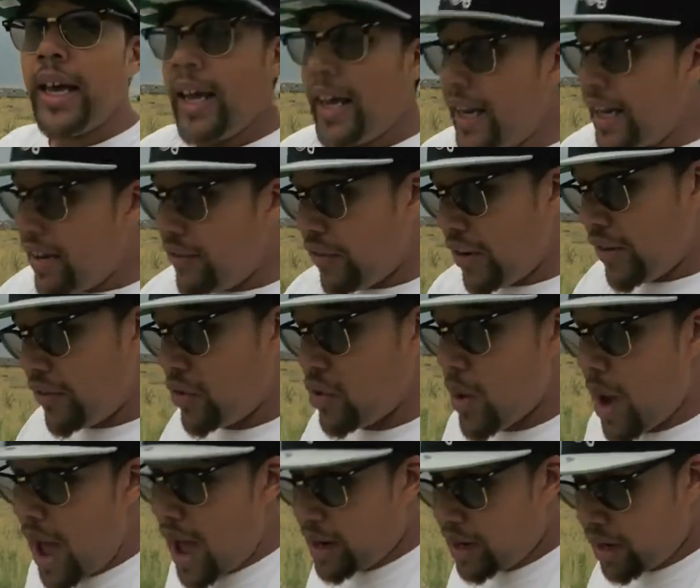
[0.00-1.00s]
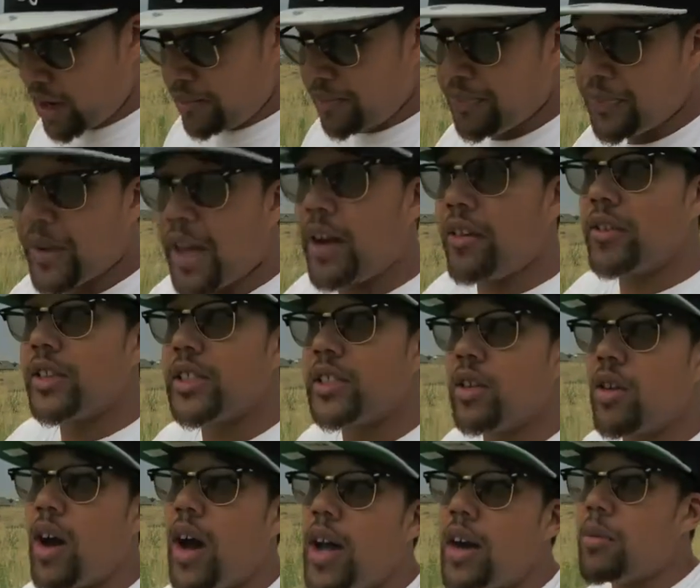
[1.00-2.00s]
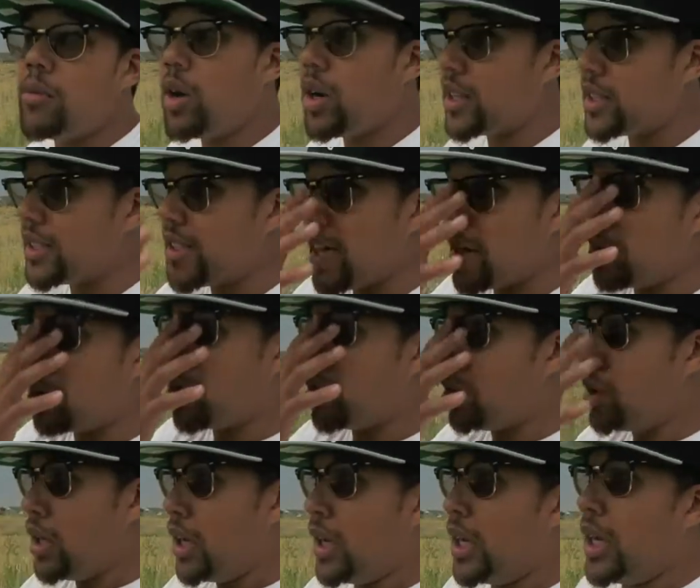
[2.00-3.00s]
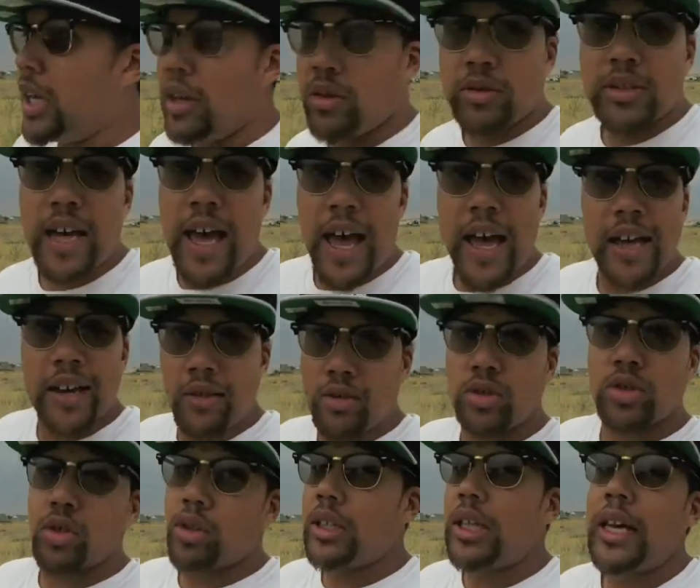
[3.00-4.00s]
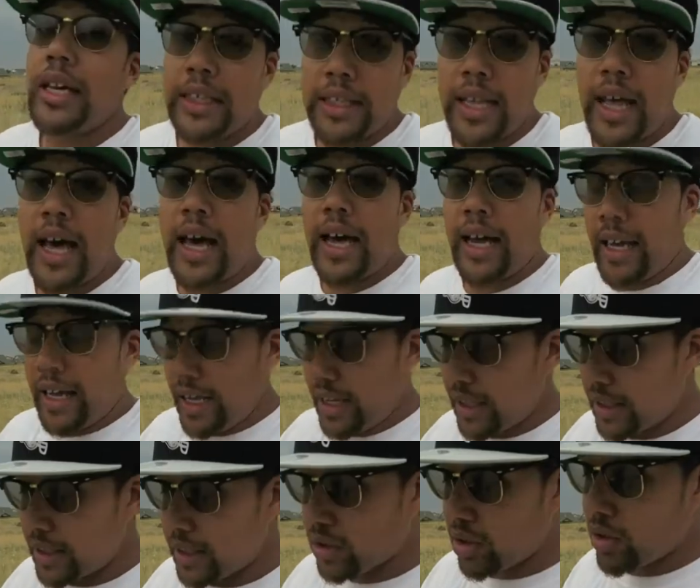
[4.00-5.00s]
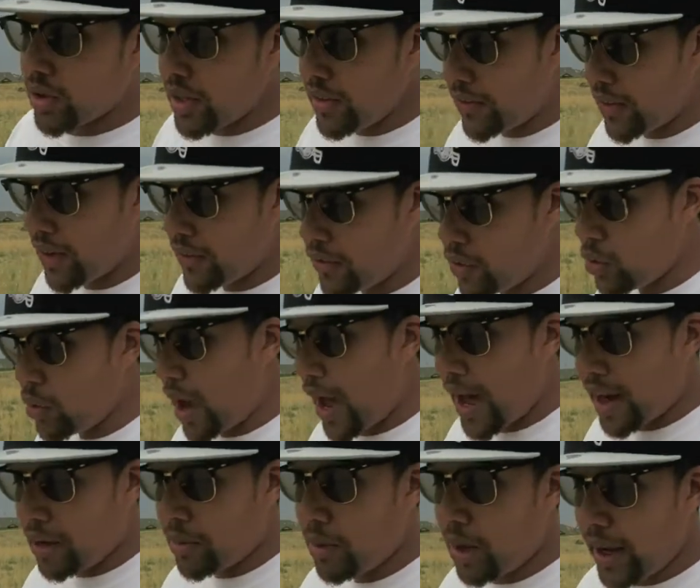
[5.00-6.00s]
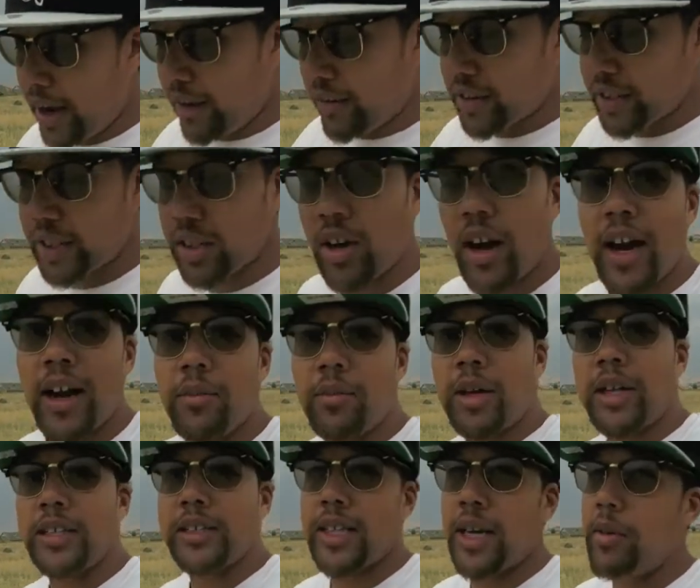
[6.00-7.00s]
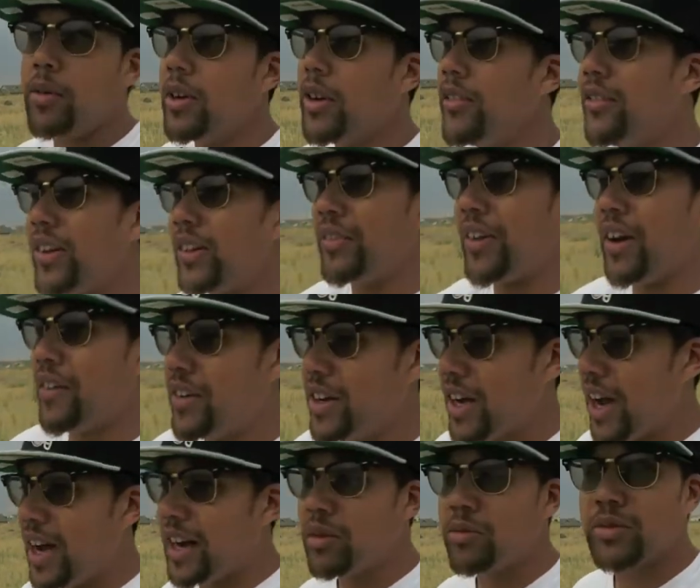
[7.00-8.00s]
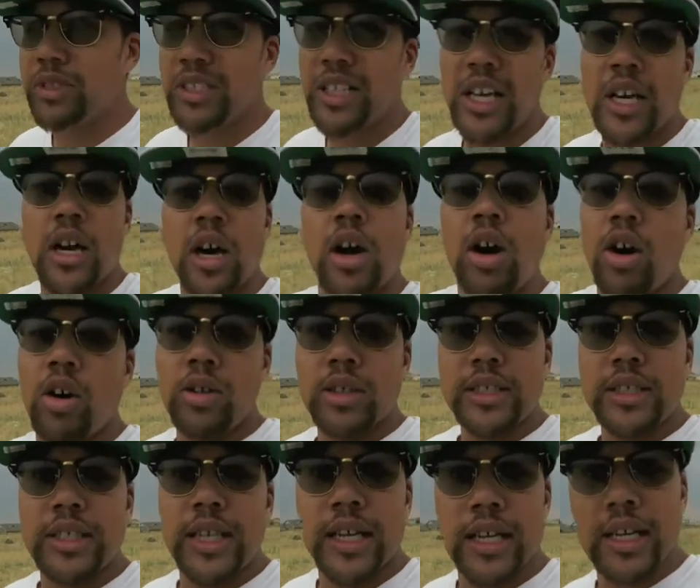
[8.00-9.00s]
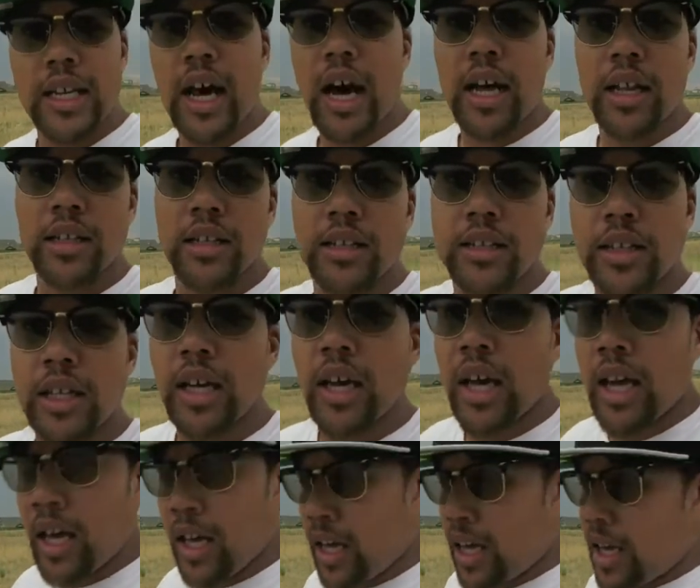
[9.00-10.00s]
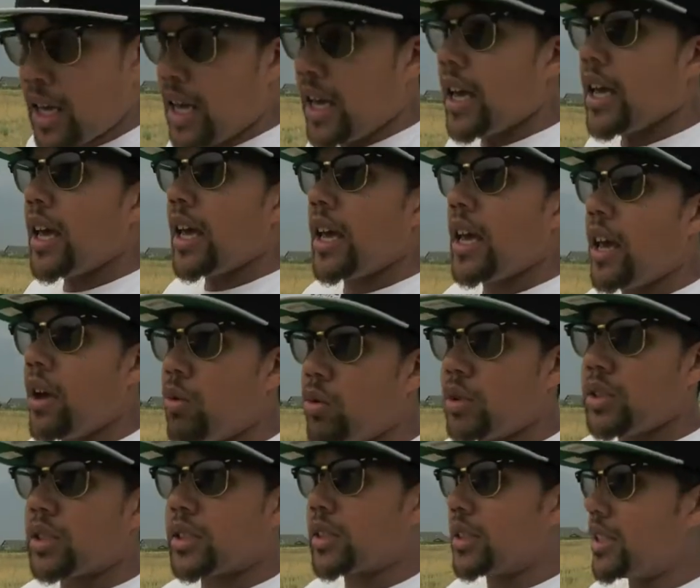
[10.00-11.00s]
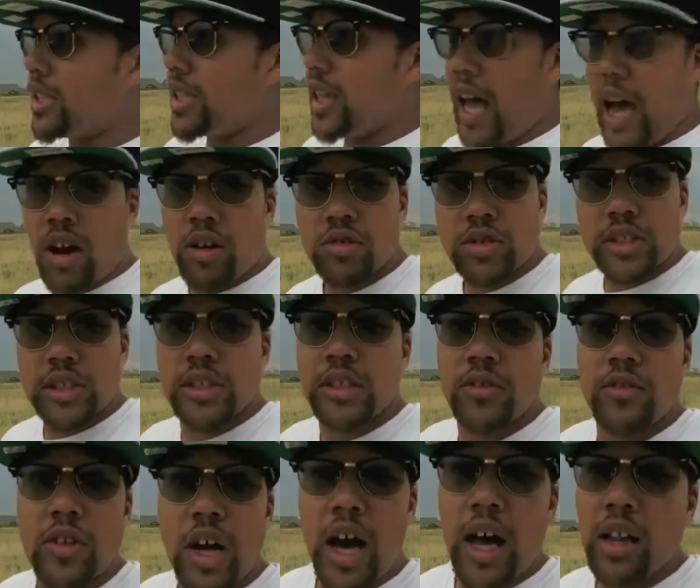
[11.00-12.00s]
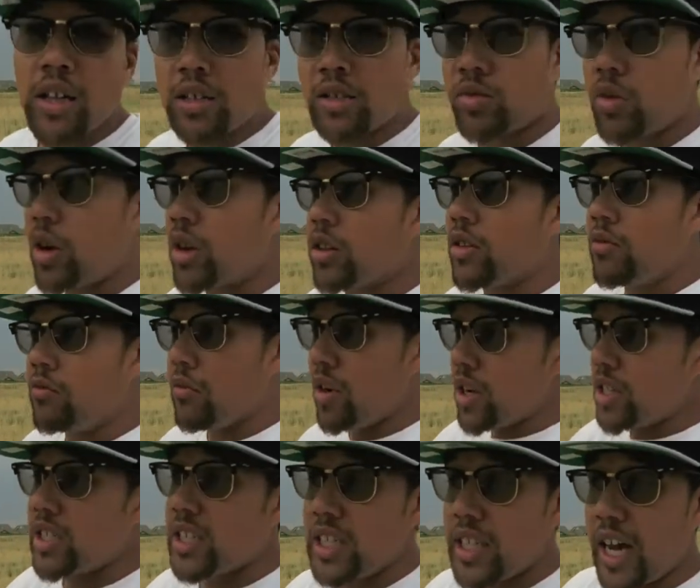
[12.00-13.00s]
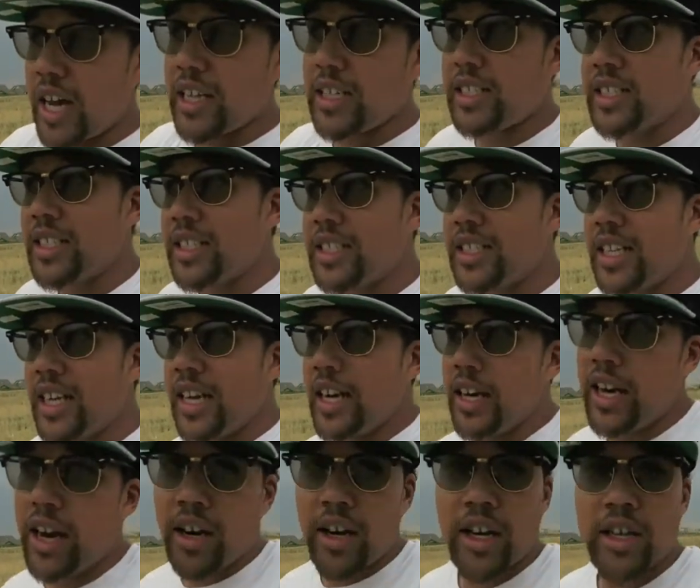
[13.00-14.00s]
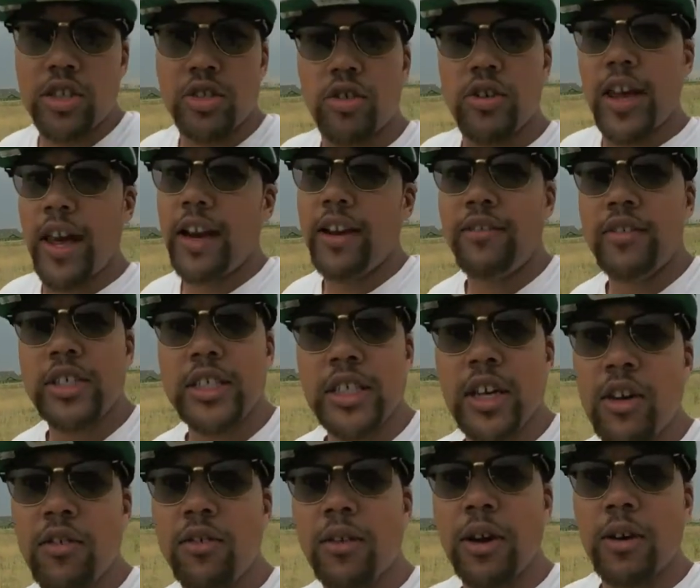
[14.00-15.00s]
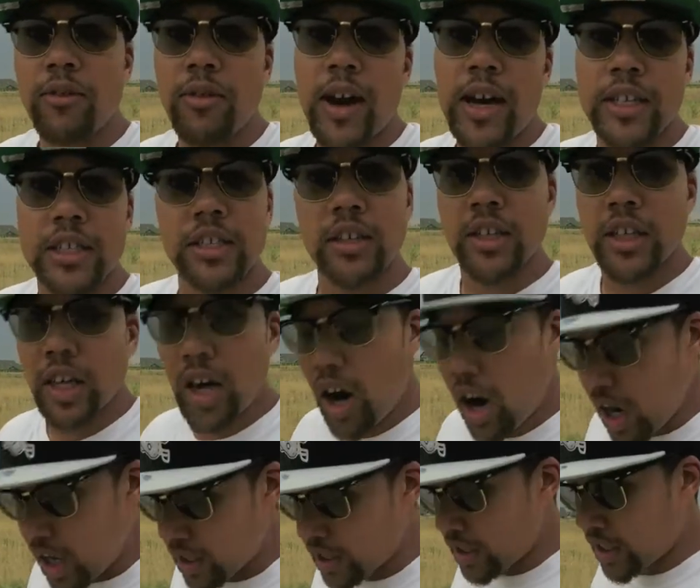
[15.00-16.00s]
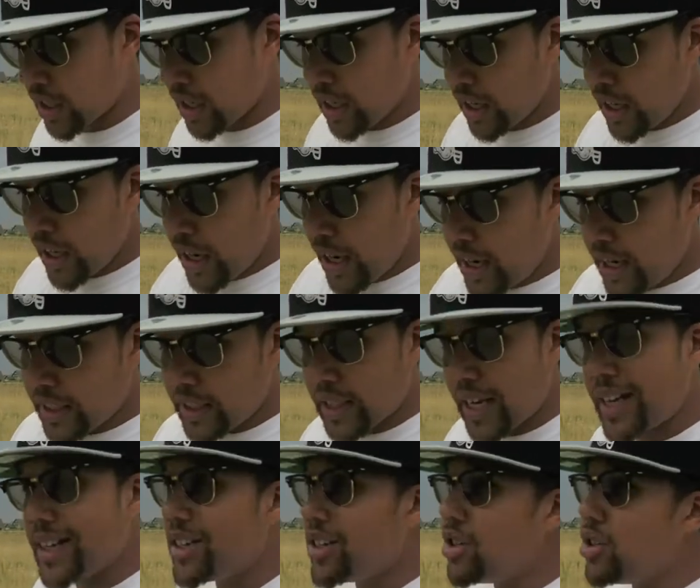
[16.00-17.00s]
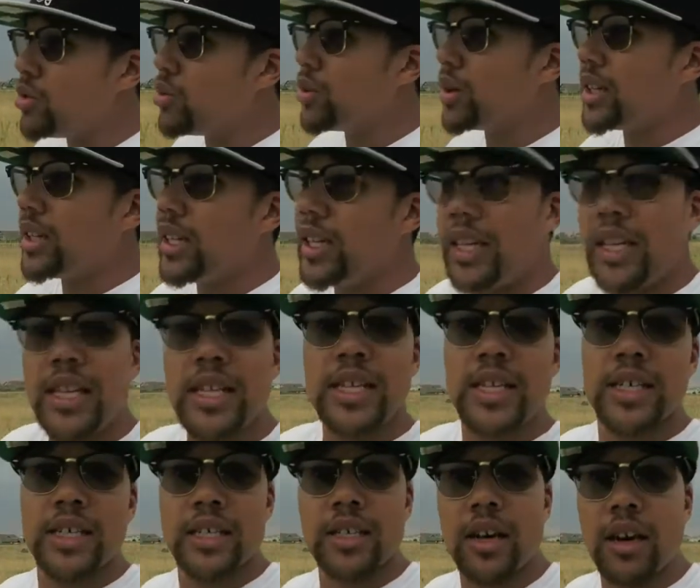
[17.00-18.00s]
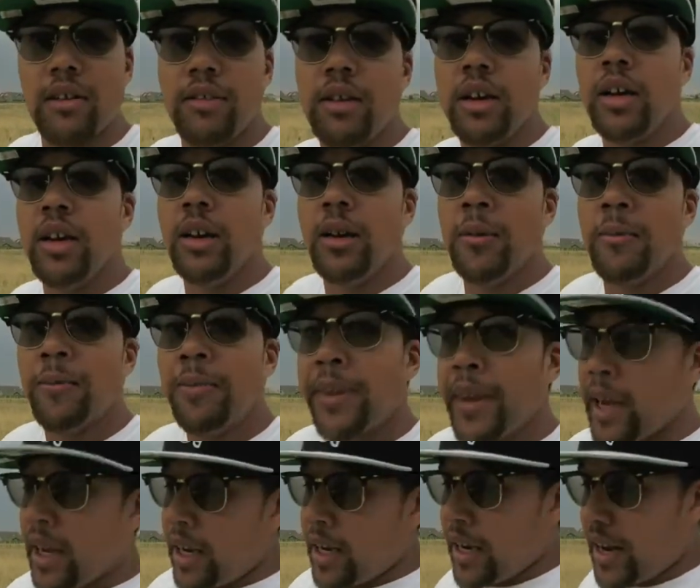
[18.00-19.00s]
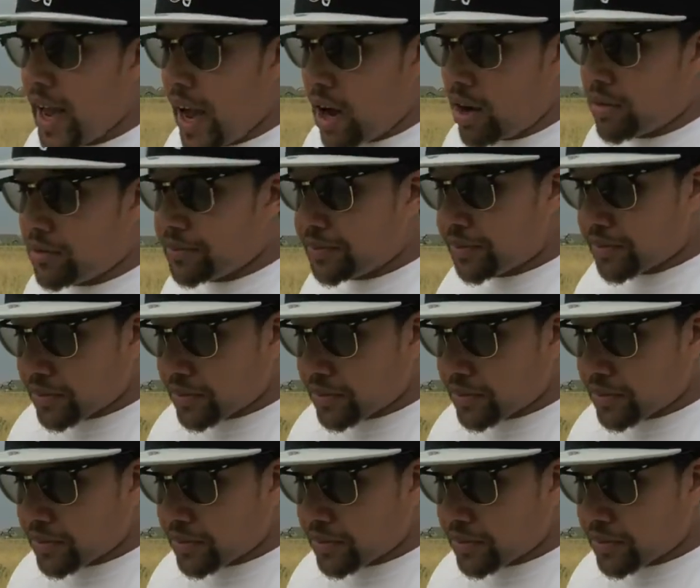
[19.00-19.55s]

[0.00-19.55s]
And even if you add up every single item on the table, it was it was a, a lot. So even if you add up every single item on the table, even if every item was only $10, it was thousands of dollars worth of merchandise just sitting there that you can't even sell for a fraction of the cost. And it's like, do you really need this stuff? Now,